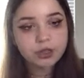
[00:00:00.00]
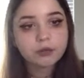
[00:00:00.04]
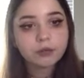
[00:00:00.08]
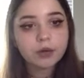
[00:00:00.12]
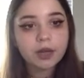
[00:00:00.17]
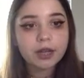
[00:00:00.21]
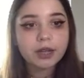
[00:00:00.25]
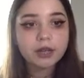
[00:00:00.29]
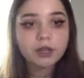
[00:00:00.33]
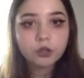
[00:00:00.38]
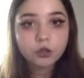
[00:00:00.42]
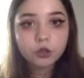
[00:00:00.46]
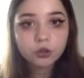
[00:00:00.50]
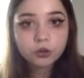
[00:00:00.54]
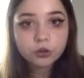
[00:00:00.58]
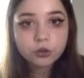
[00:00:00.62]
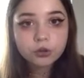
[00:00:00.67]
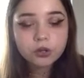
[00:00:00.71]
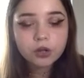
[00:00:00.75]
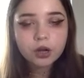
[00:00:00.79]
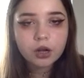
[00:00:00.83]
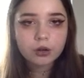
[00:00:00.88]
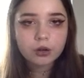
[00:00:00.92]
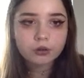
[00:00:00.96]
right?
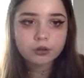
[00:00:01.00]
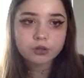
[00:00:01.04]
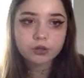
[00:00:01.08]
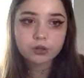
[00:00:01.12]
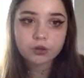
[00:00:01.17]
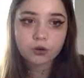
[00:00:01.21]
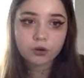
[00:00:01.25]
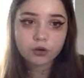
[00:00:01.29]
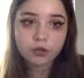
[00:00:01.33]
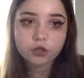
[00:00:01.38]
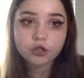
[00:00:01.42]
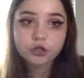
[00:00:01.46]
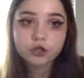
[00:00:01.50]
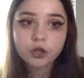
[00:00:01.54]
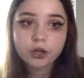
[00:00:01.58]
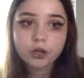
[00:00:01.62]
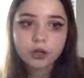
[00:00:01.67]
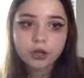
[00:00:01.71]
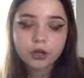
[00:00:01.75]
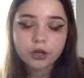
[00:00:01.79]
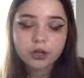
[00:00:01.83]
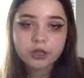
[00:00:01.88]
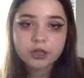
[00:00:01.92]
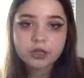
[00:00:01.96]
Glucose or
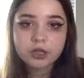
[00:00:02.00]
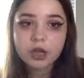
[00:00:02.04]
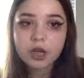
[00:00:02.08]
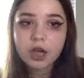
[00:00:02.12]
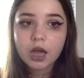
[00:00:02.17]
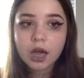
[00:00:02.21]
sugars.